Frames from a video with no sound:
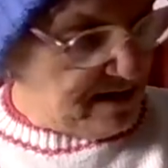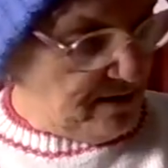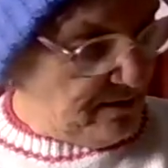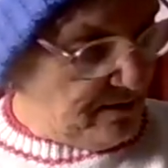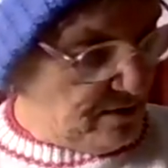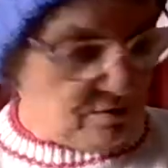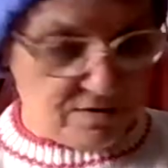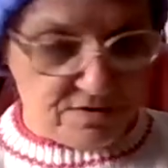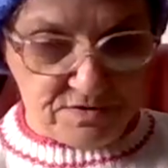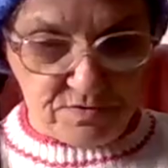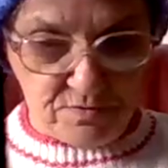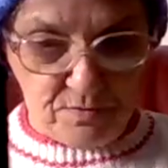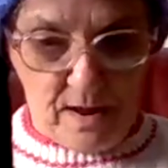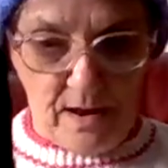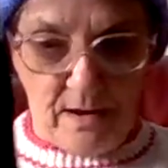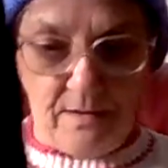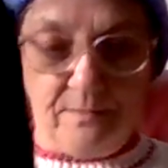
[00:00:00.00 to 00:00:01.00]
on as
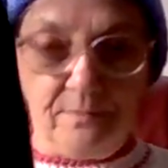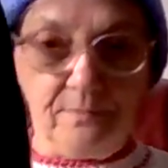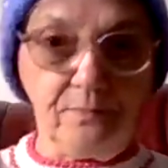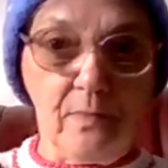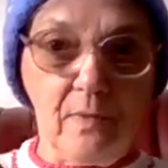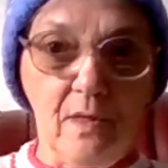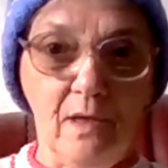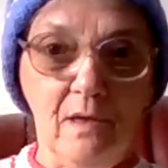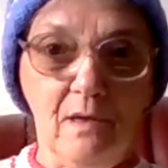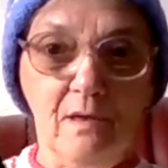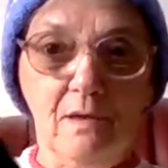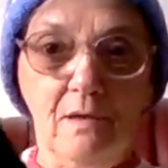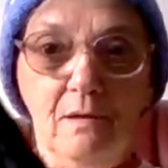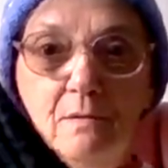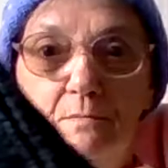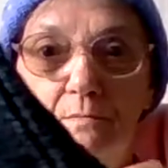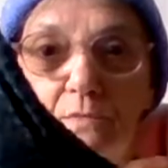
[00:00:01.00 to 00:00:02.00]
well.
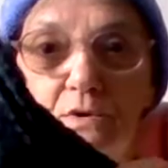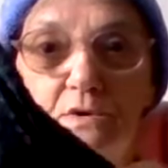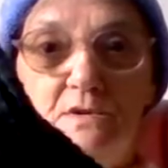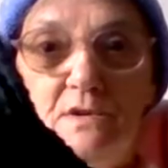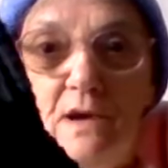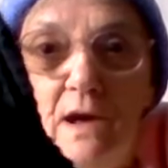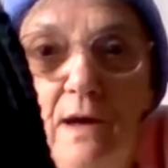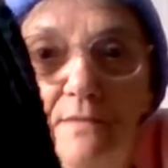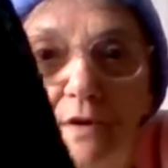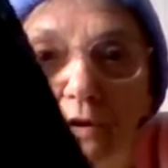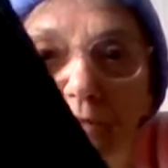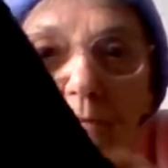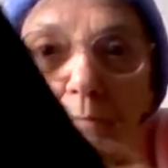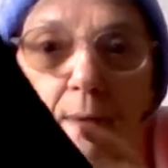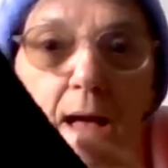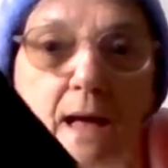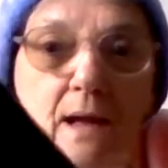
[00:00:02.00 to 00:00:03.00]
But I've got the
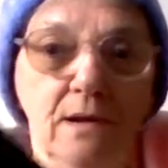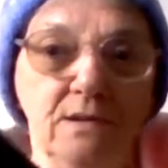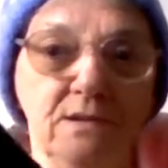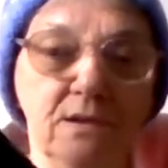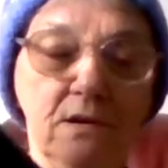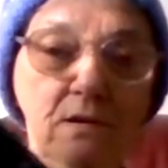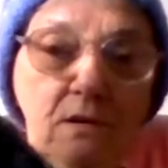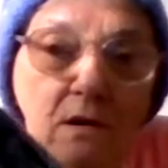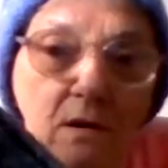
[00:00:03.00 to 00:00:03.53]
back done.